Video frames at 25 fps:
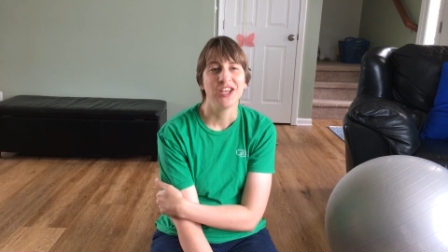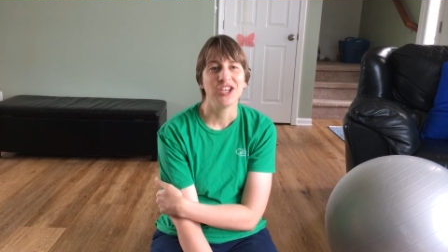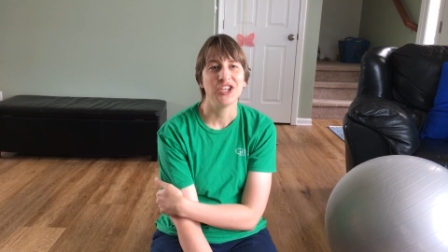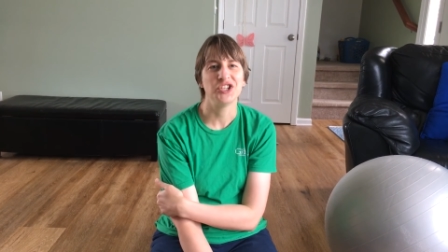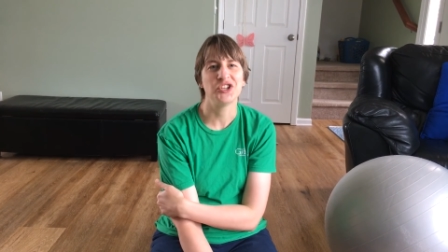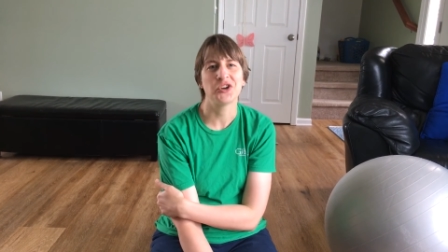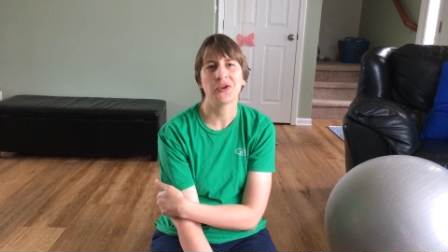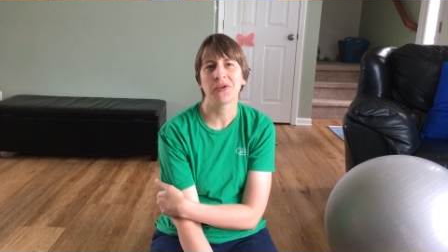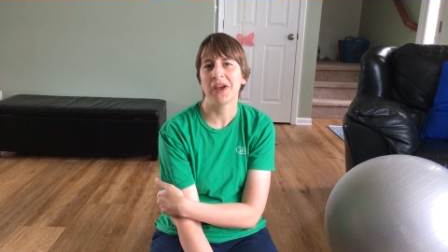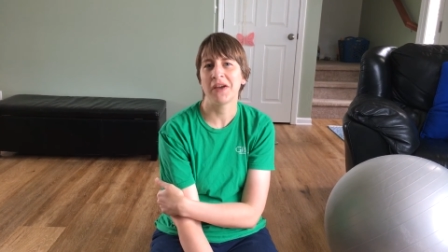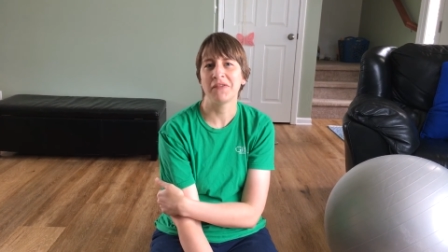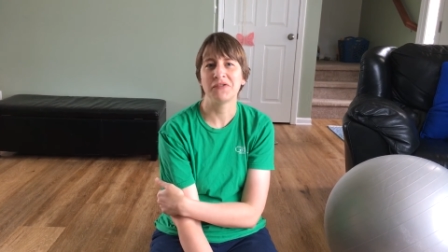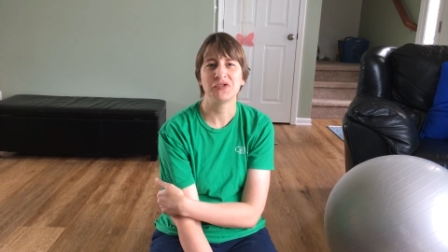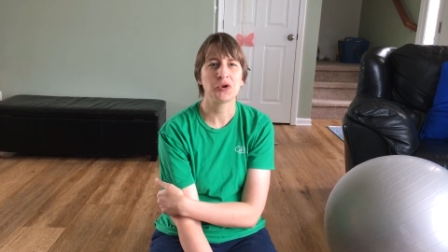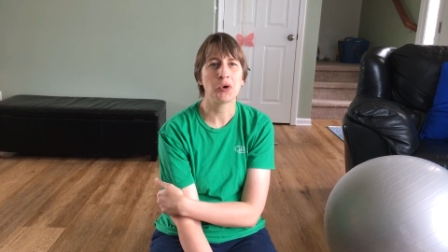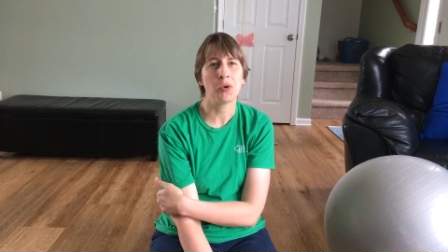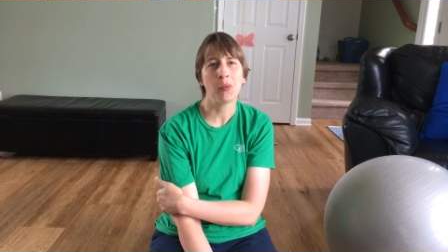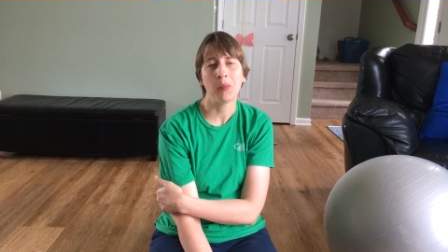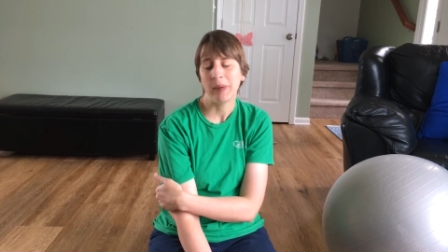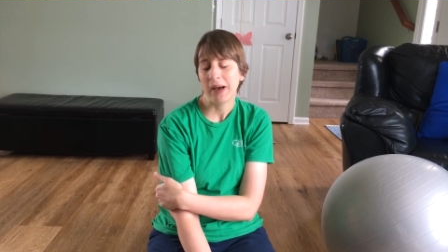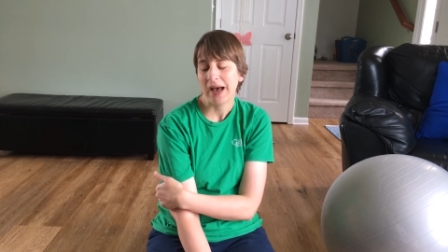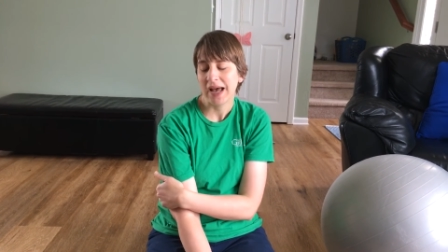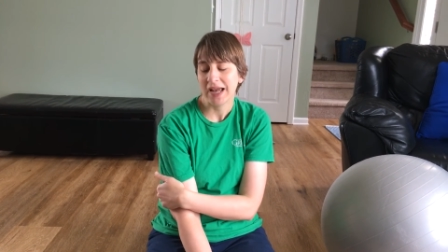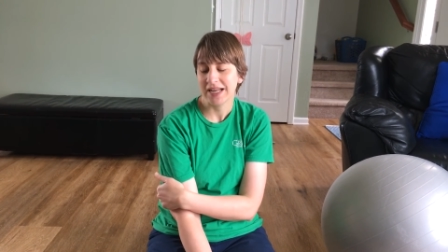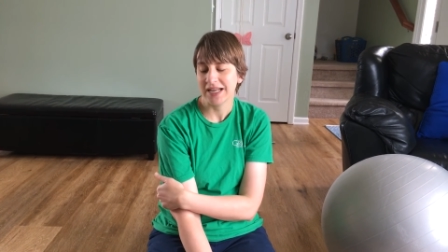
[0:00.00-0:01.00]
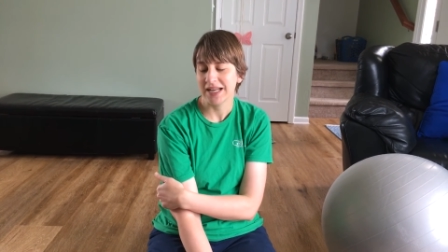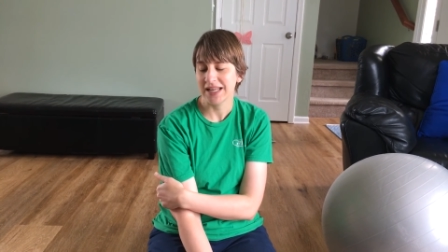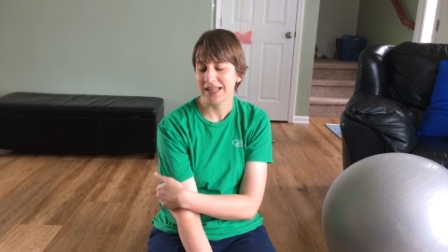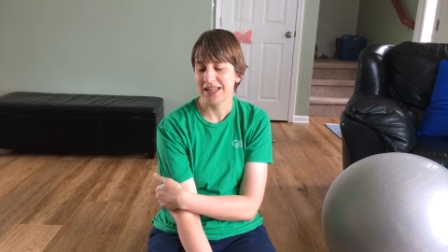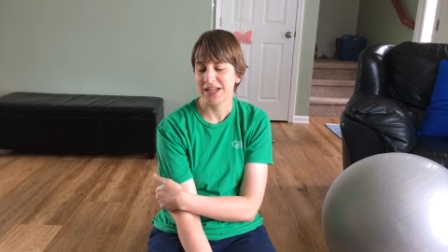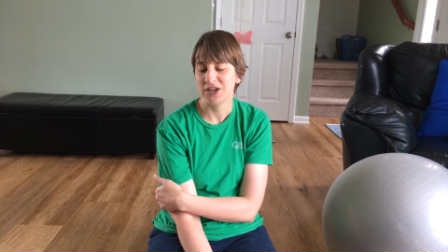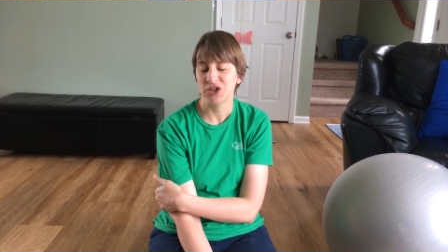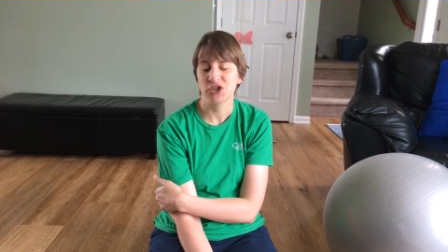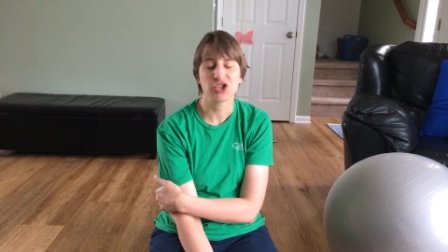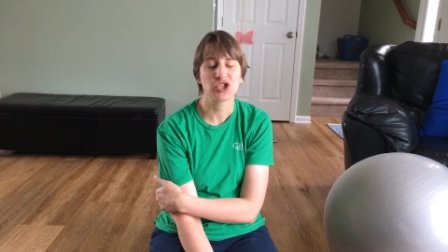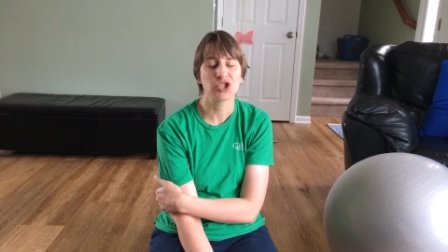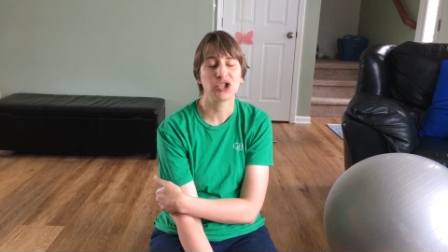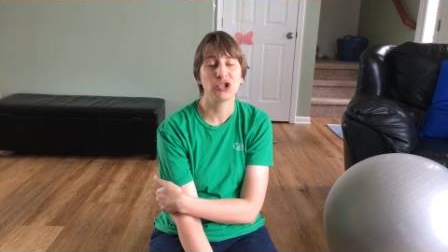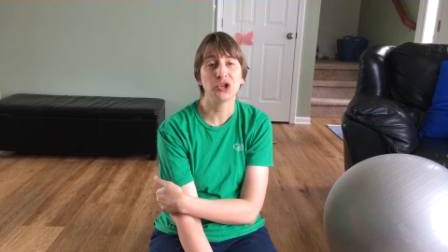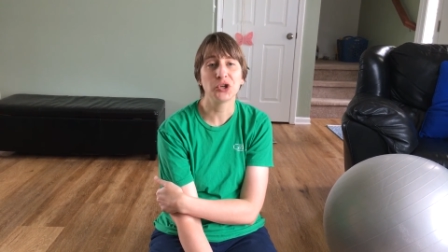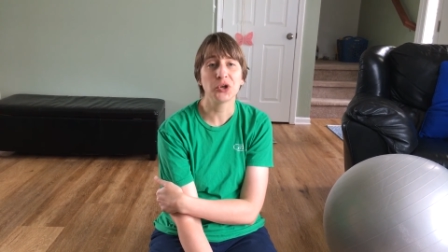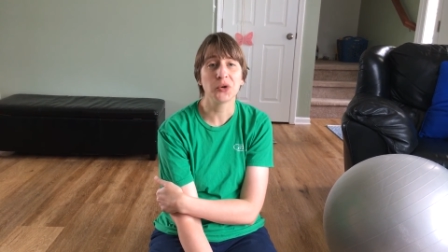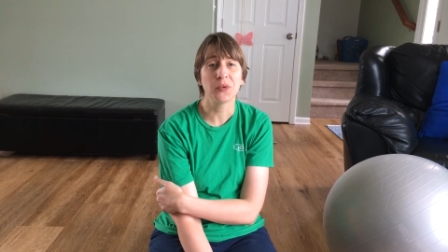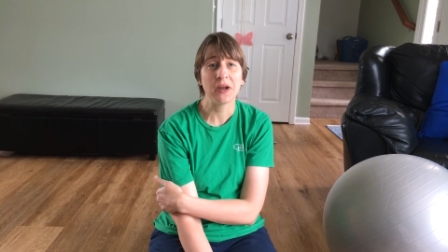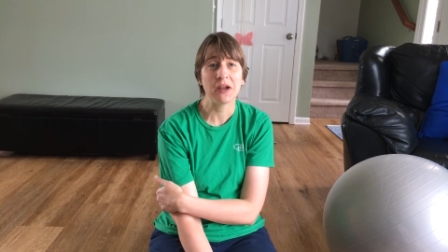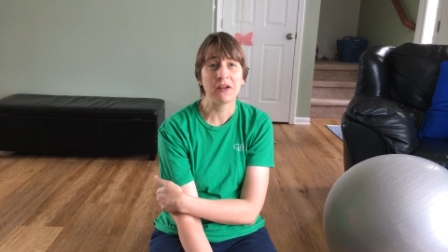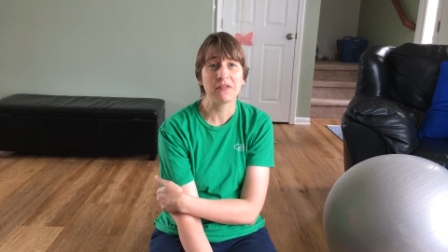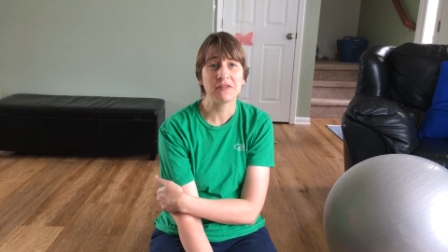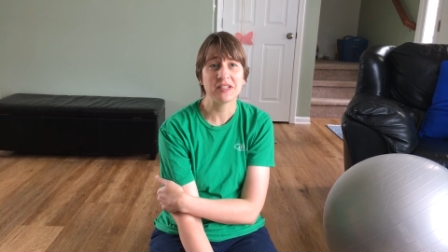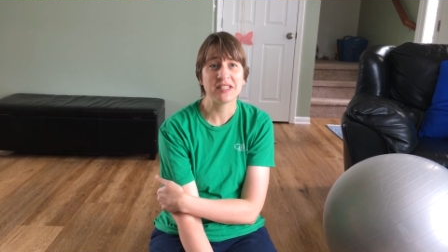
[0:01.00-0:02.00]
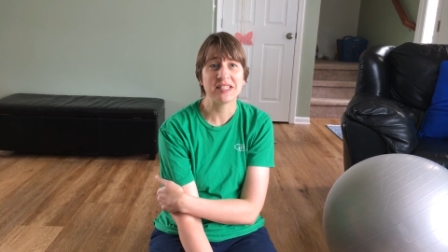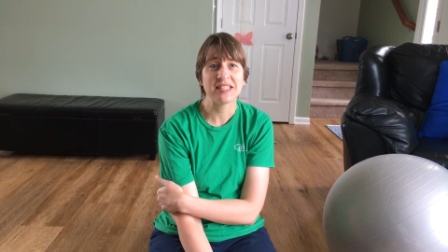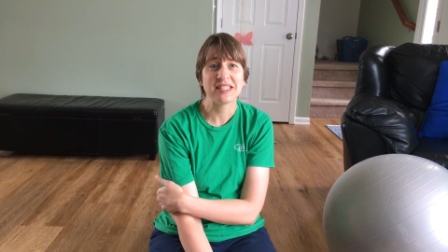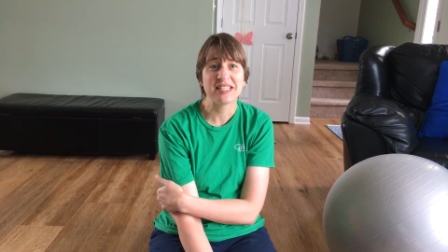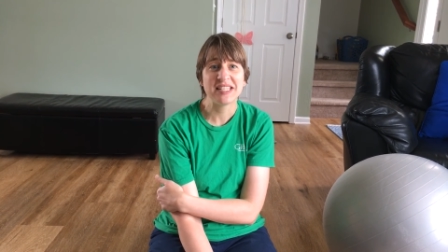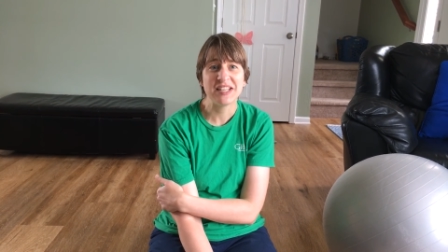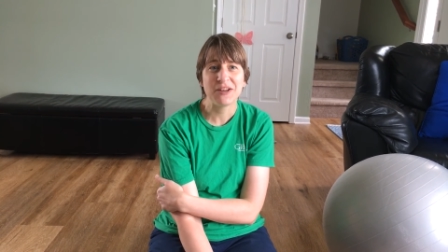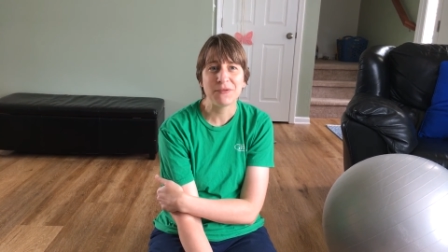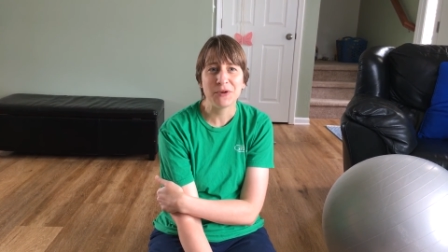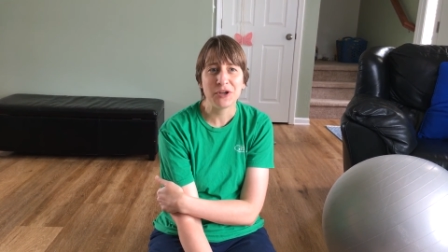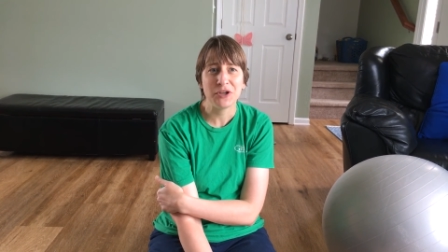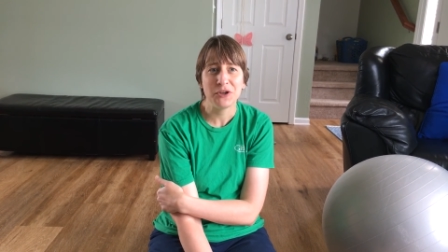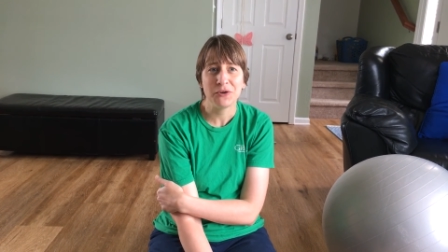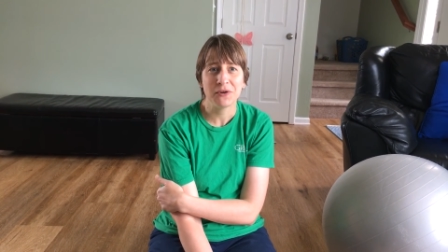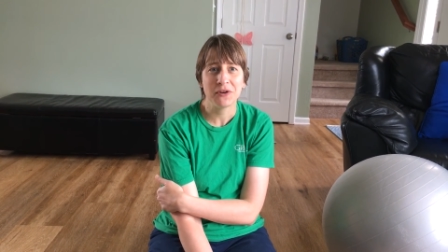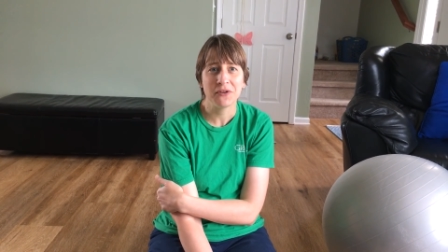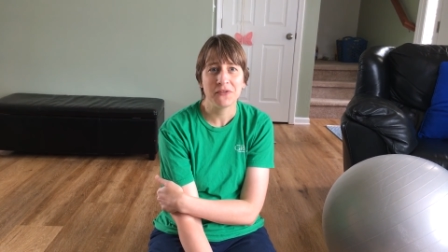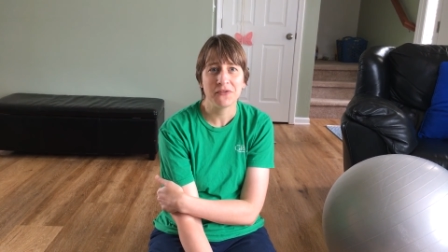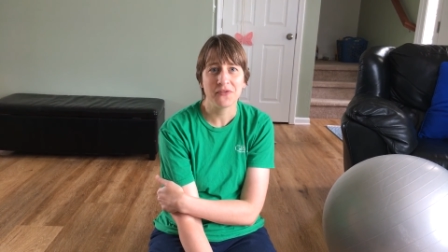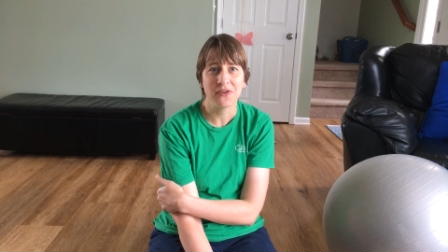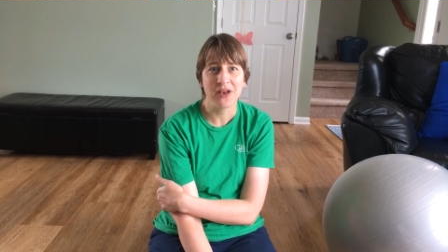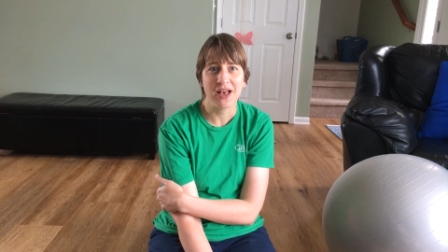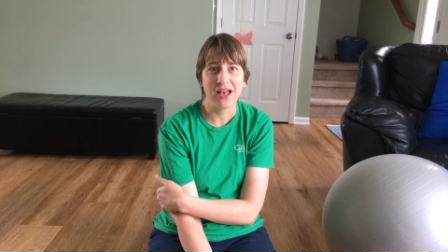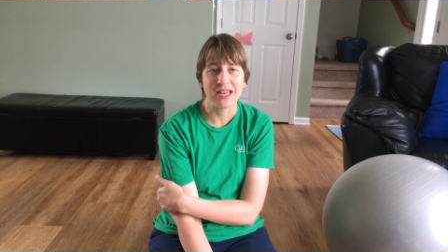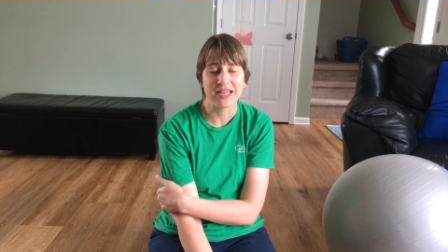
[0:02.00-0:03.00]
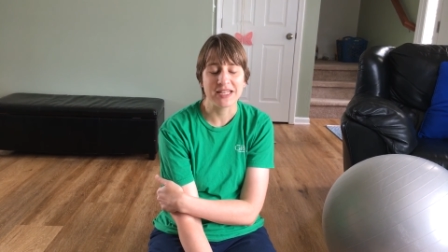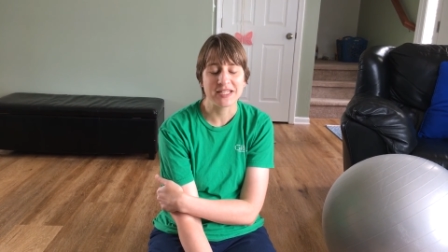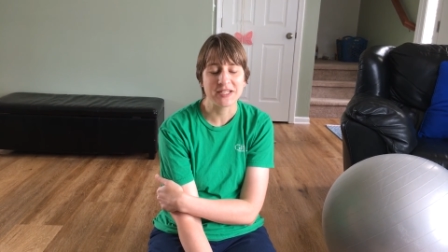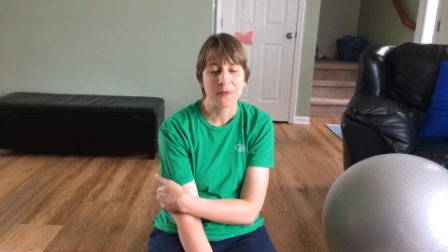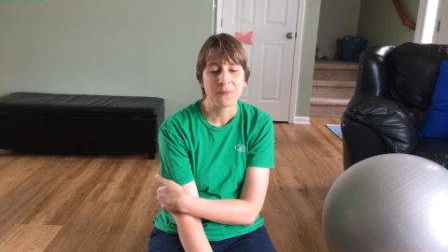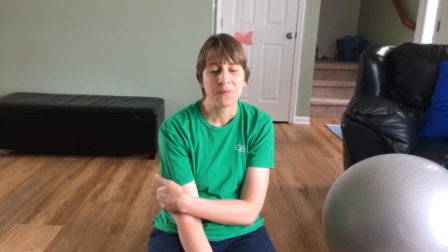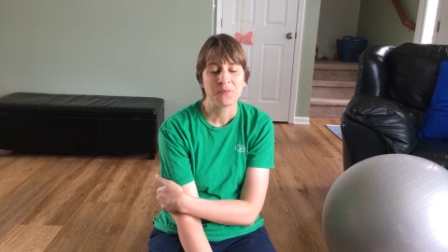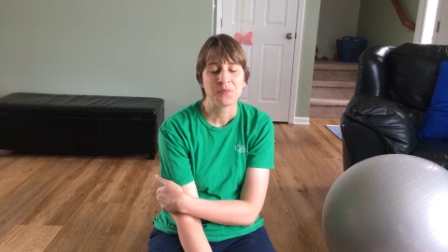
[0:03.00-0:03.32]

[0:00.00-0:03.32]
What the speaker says: You don't have to go buy anything. Just look around and see what you can find.